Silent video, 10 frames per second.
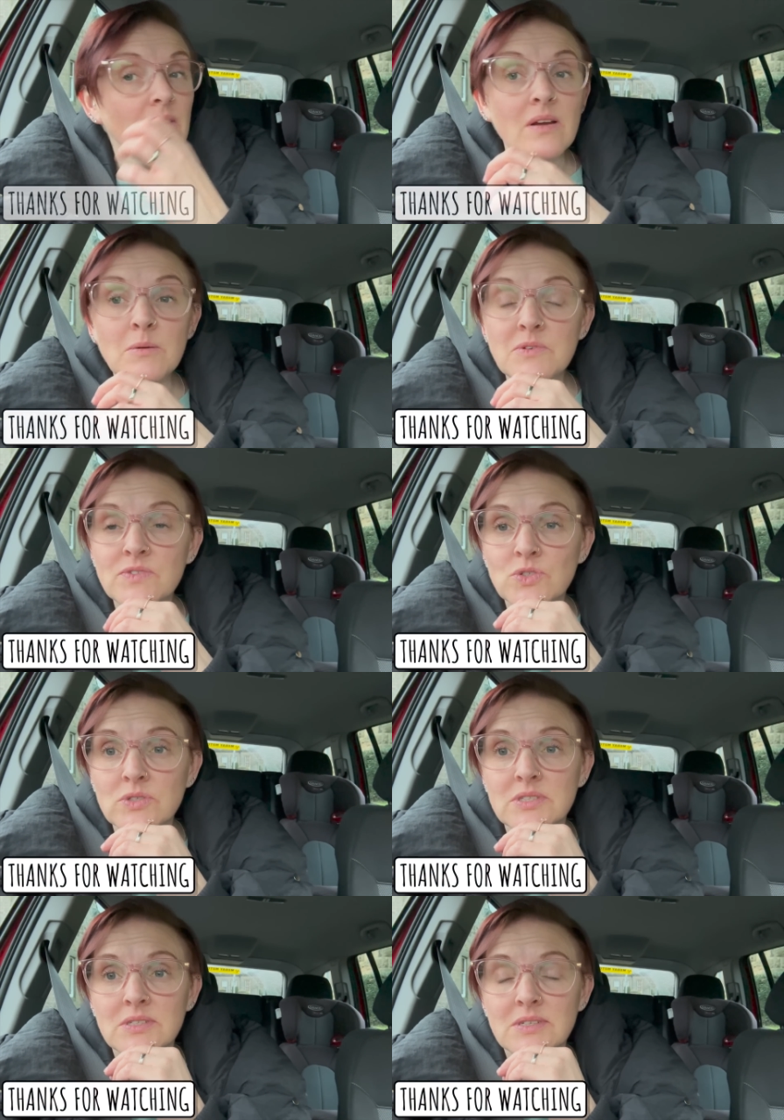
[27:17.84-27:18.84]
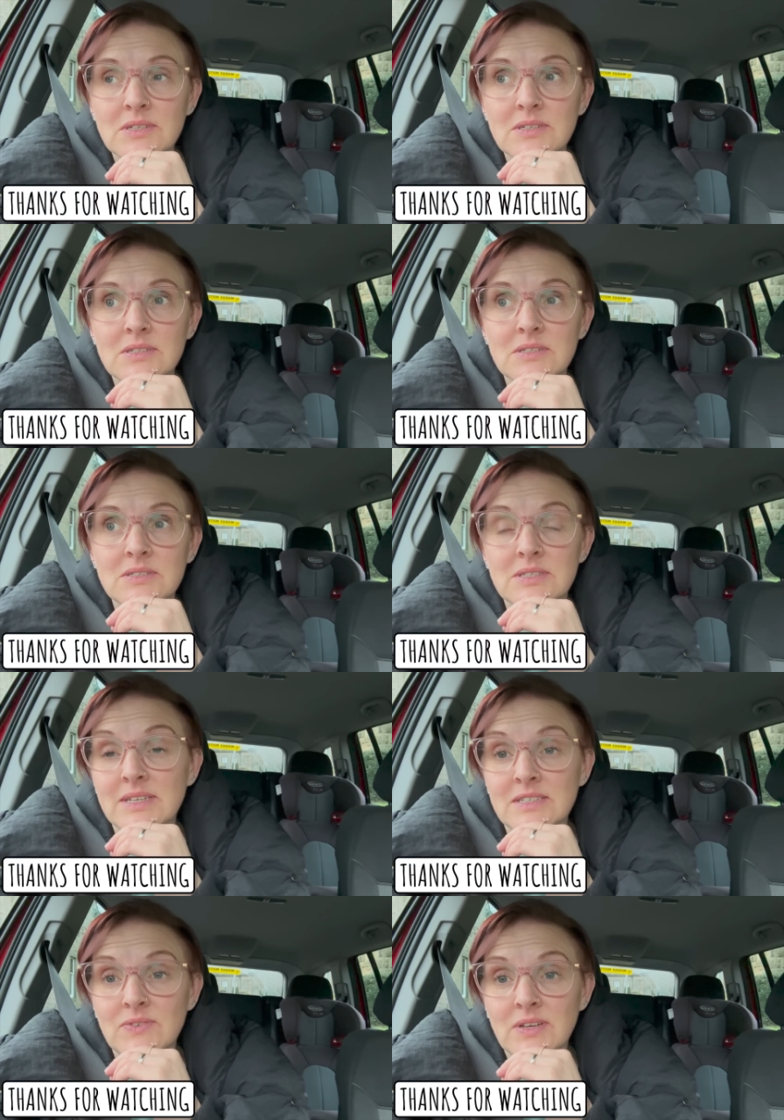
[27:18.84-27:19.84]
I hope you've enjoyed
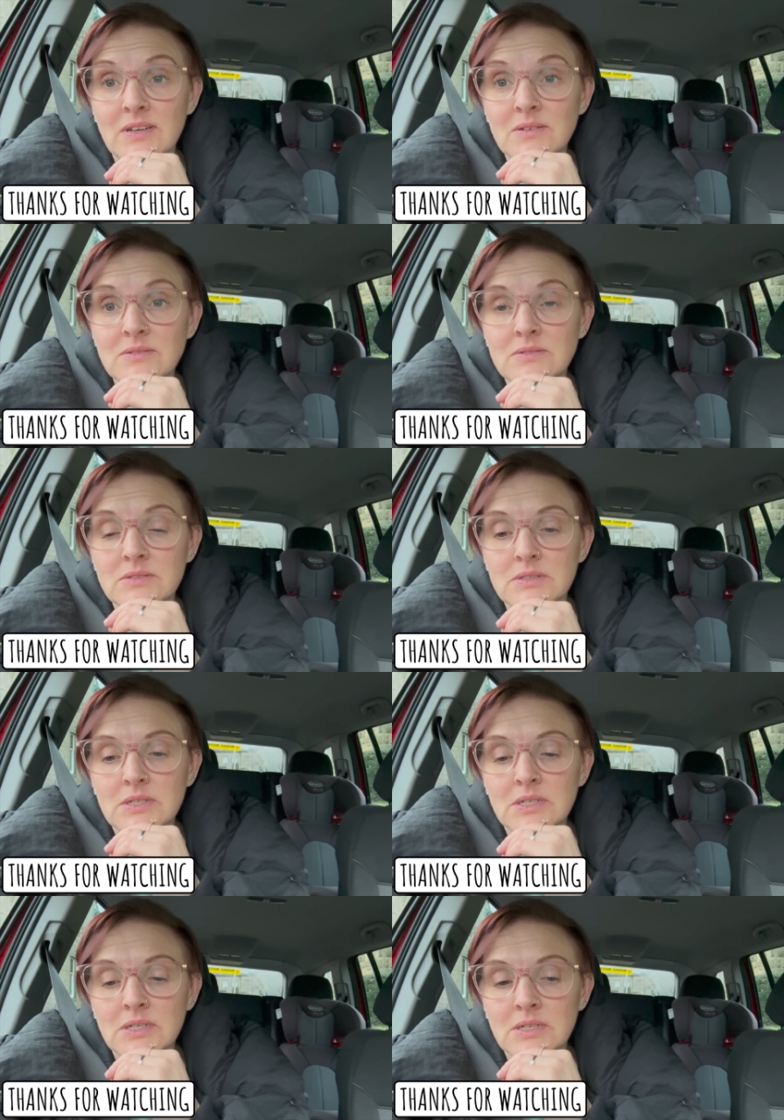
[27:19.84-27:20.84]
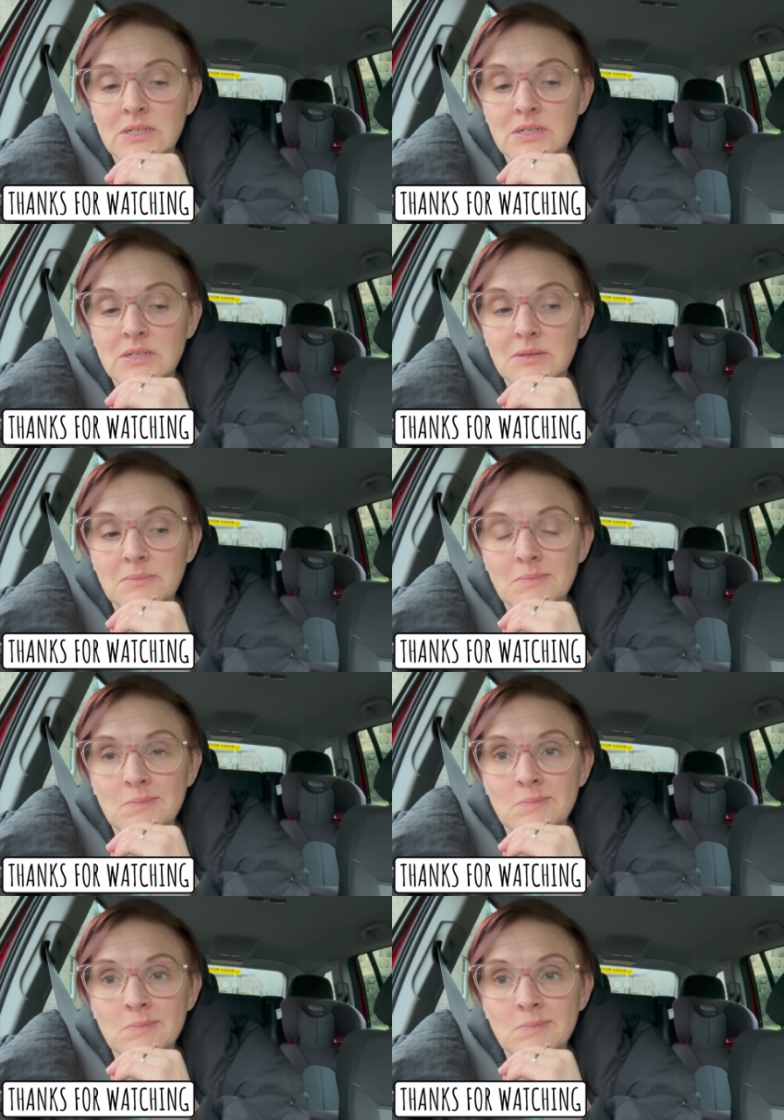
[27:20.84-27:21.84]
today's video.
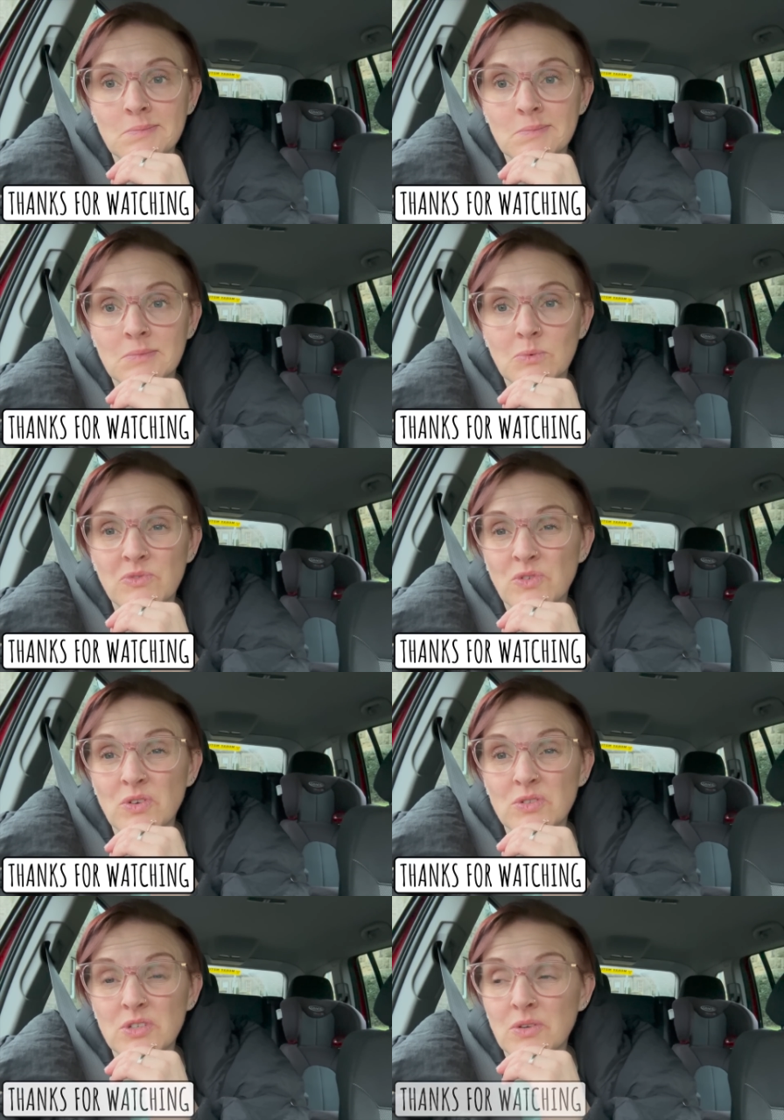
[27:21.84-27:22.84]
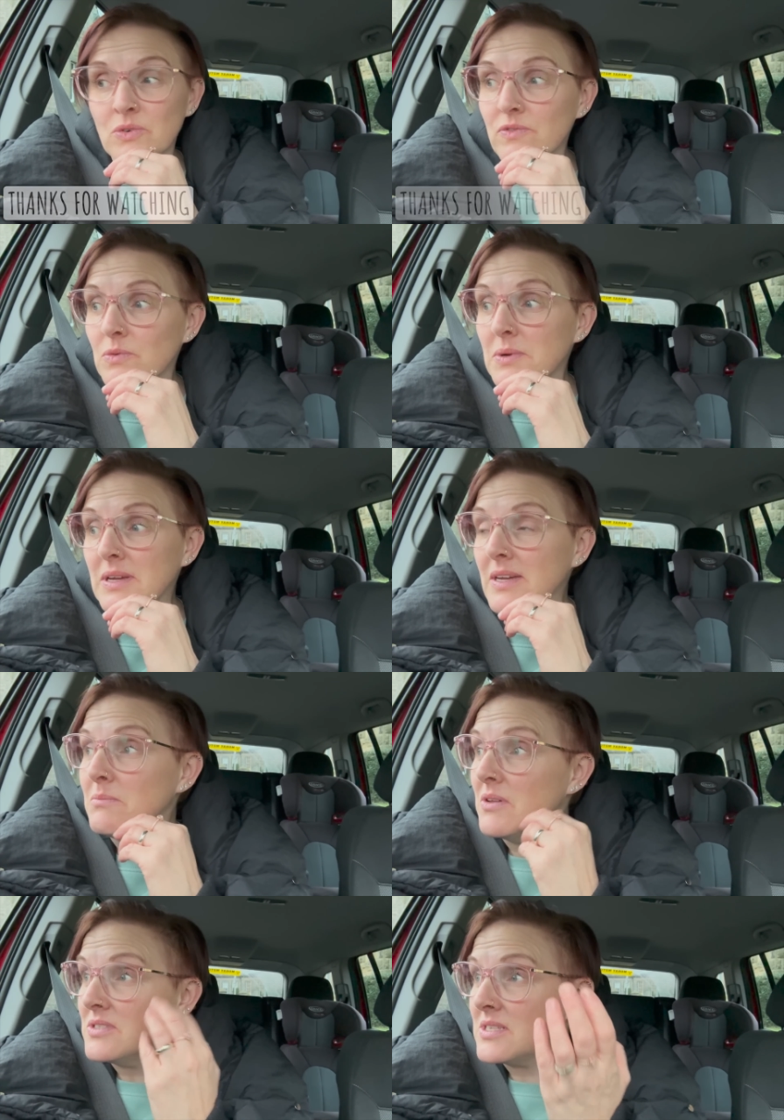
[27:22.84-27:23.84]
Um, we've got lots going on over the
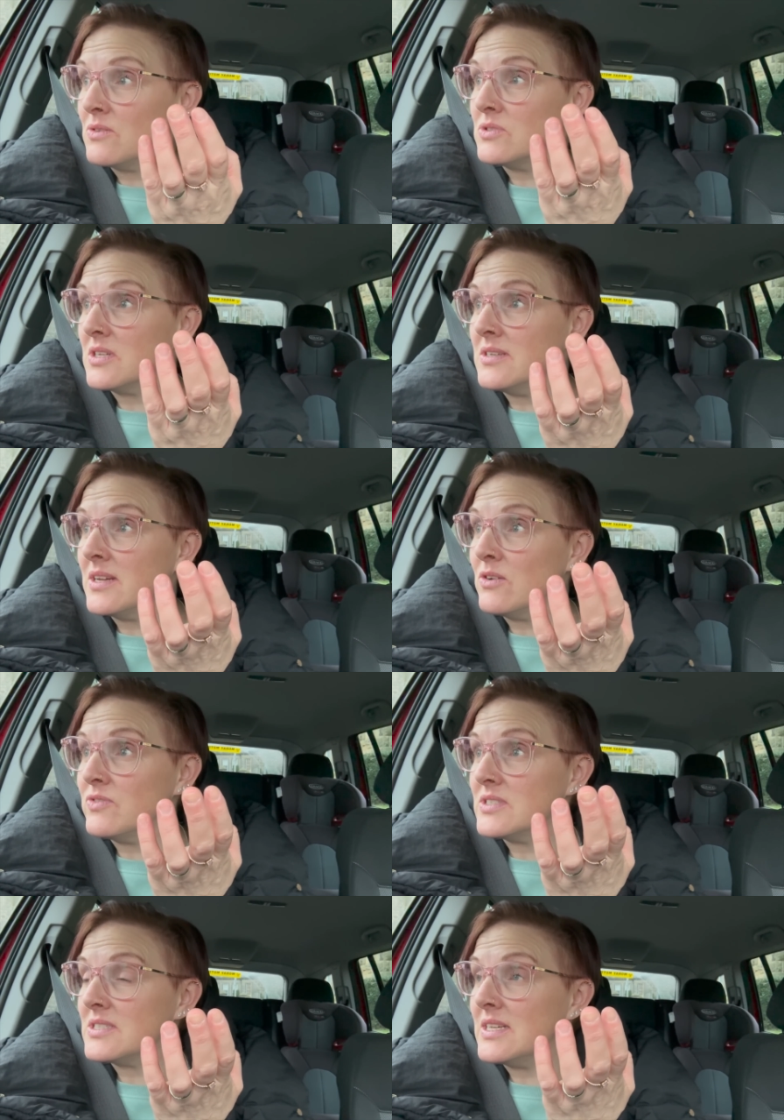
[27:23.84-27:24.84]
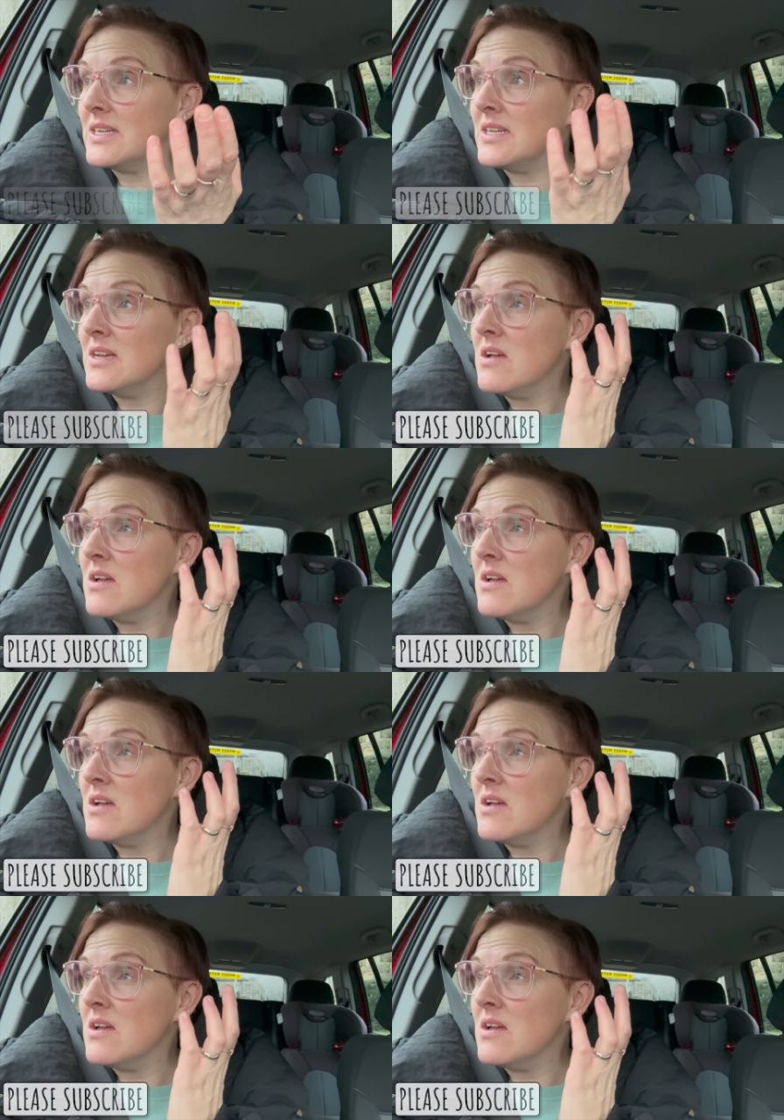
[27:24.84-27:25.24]
weekend. Mother's Day on Sunday, obviously.